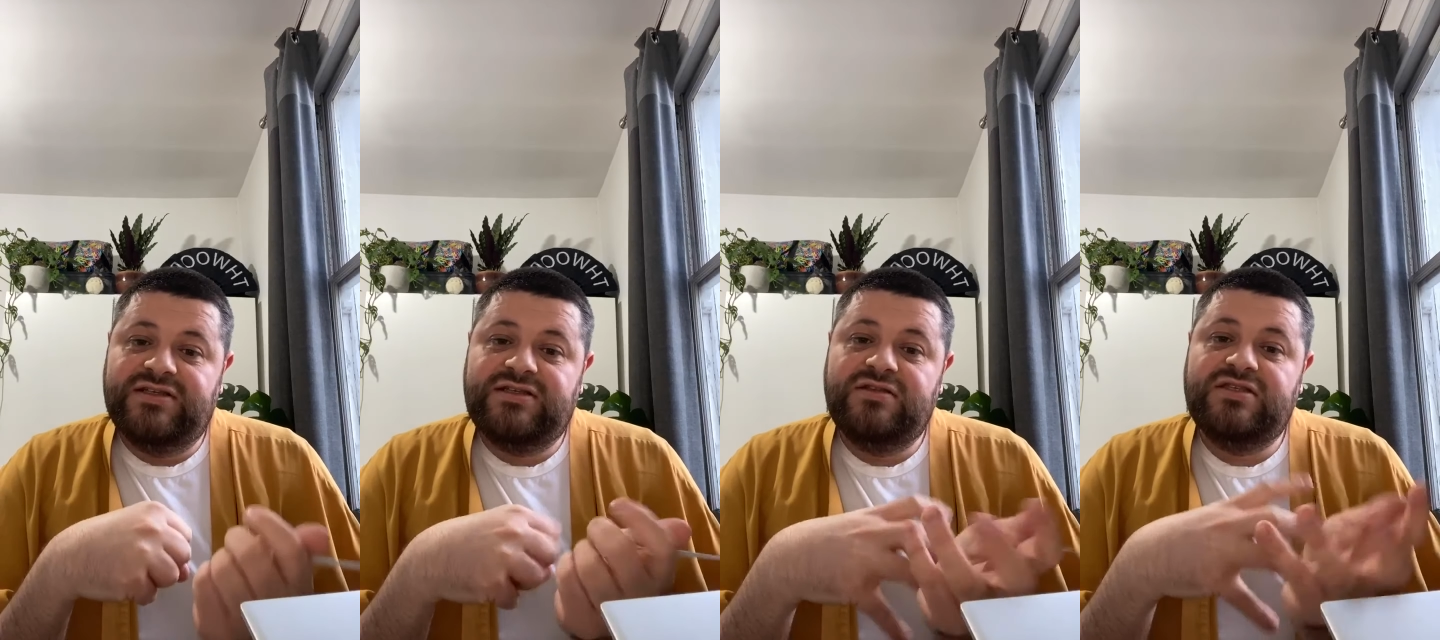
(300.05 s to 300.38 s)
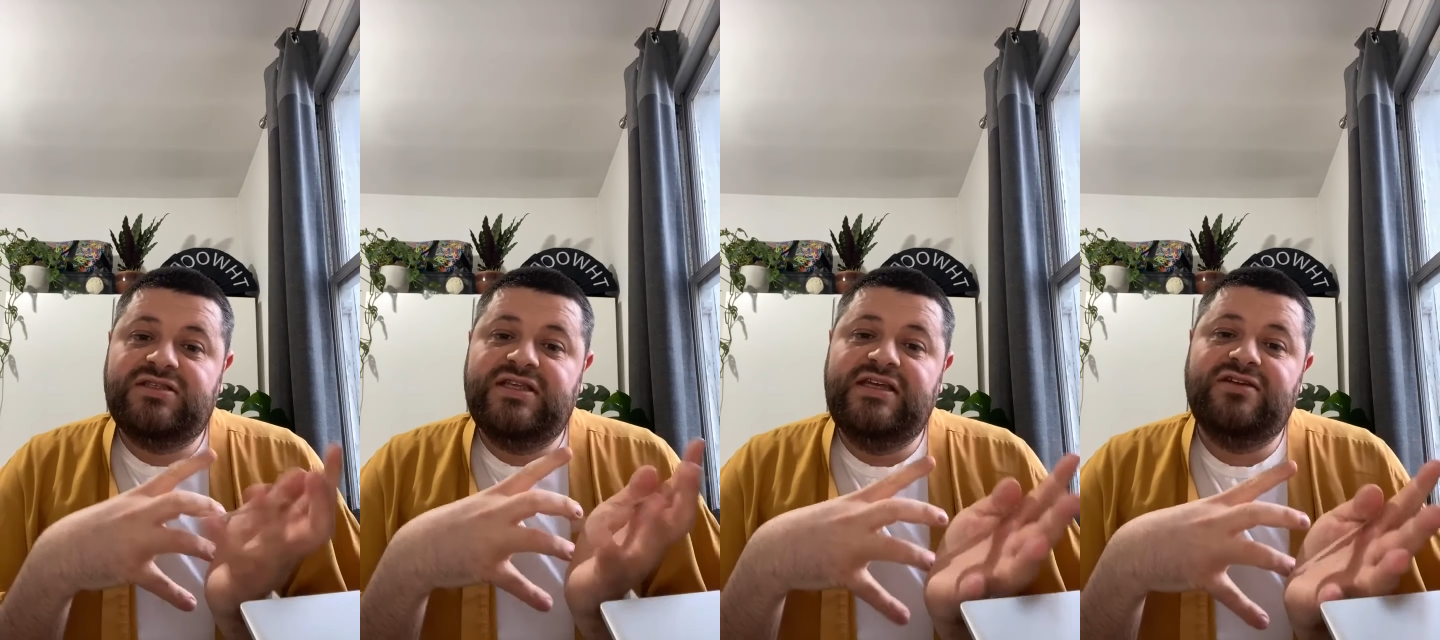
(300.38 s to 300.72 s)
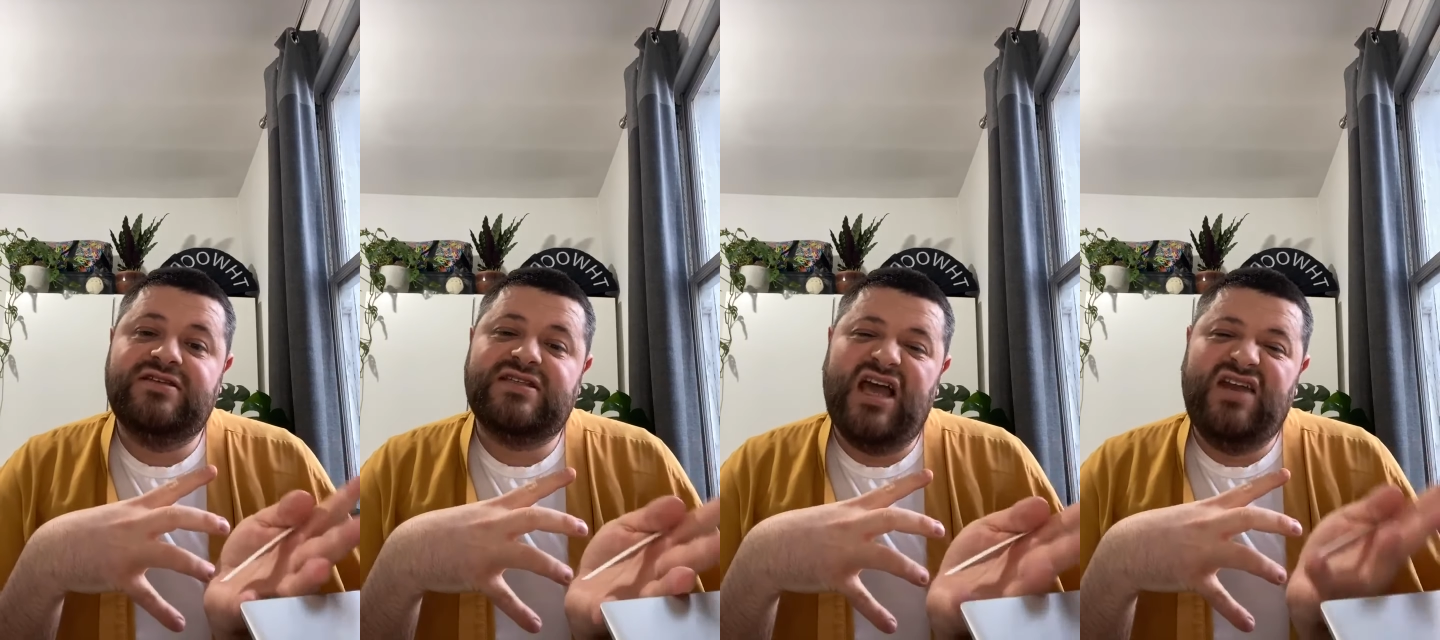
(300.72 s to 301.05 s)
So the cedar
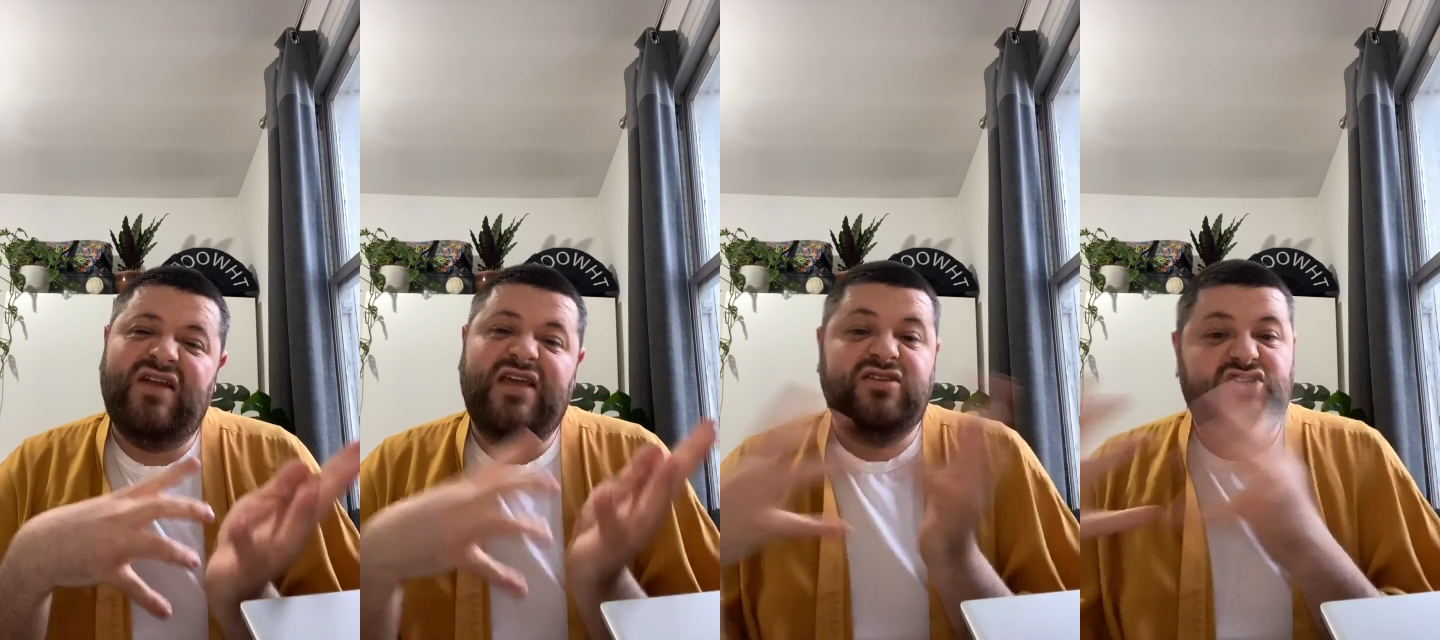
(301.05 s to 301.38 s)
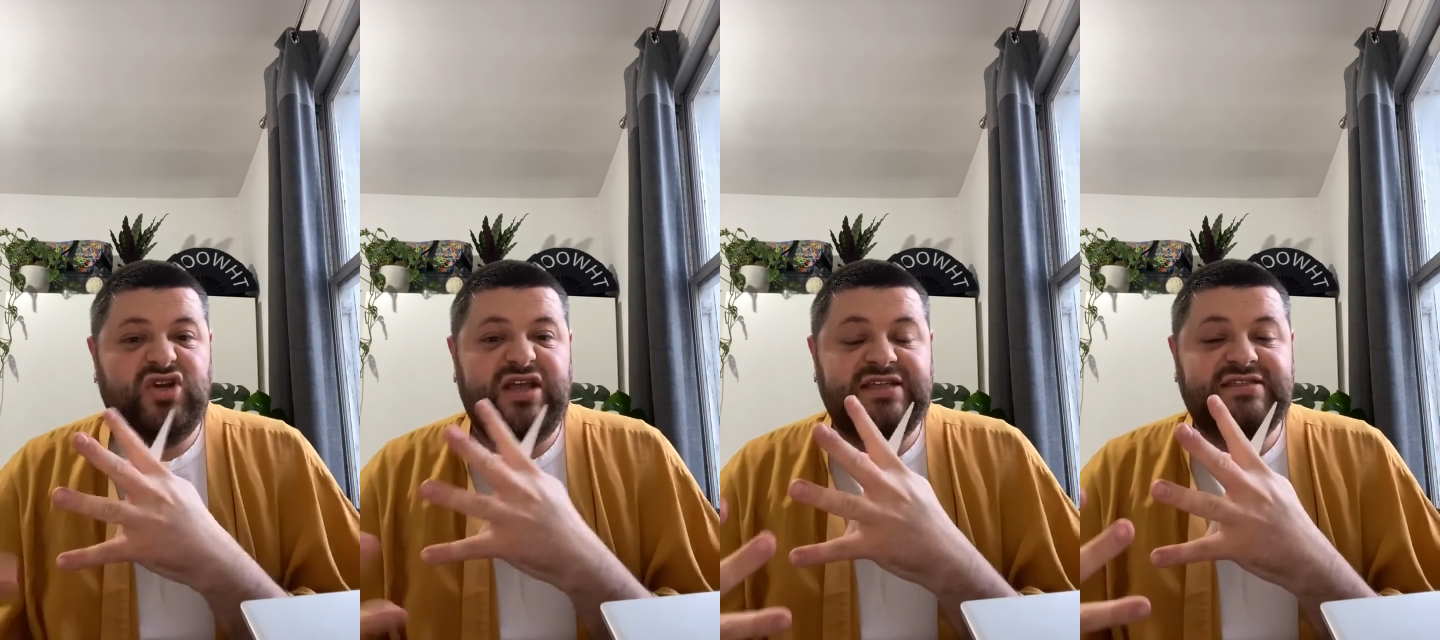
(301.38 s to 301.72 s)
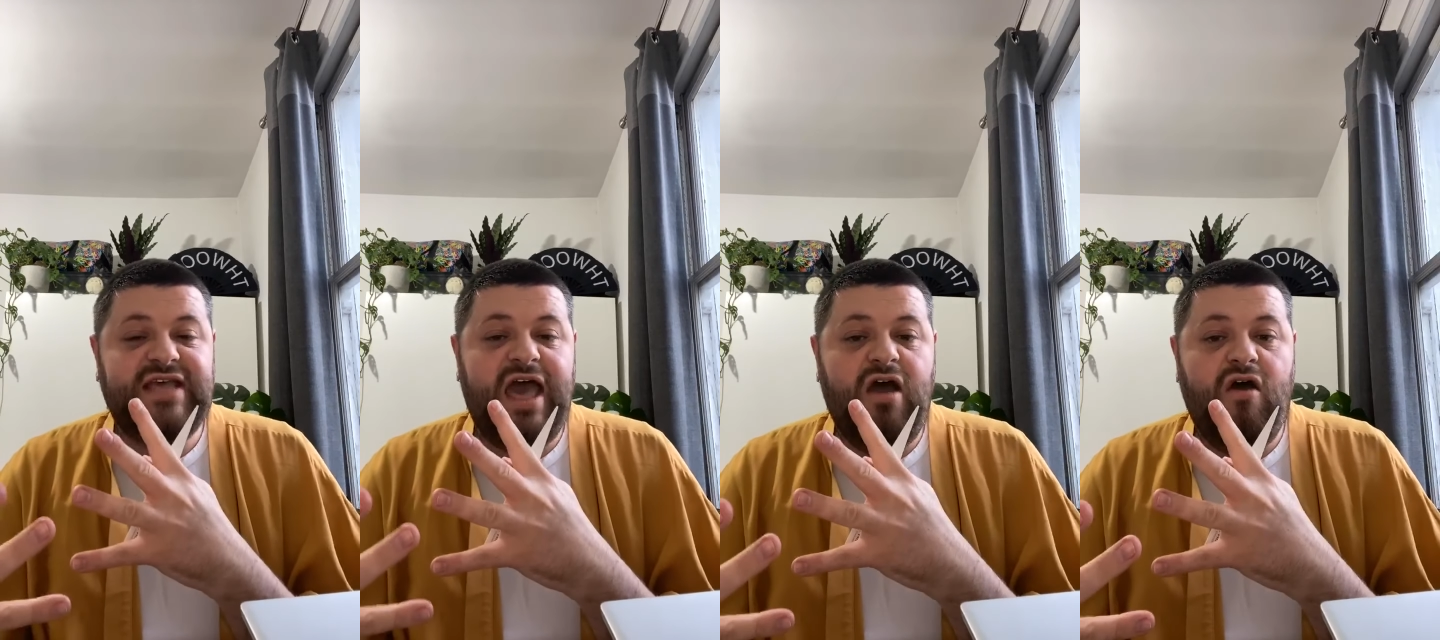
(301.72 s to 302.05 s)
is kind of like the tree
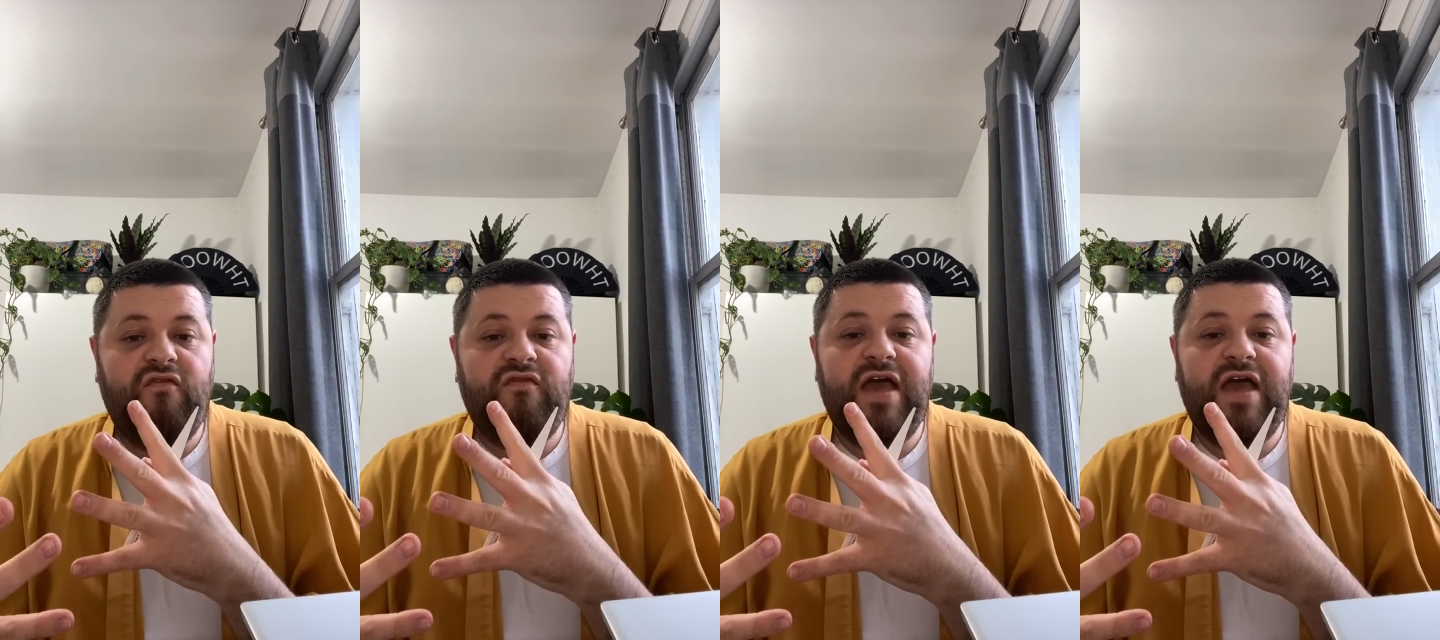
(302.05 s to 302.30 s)
itself.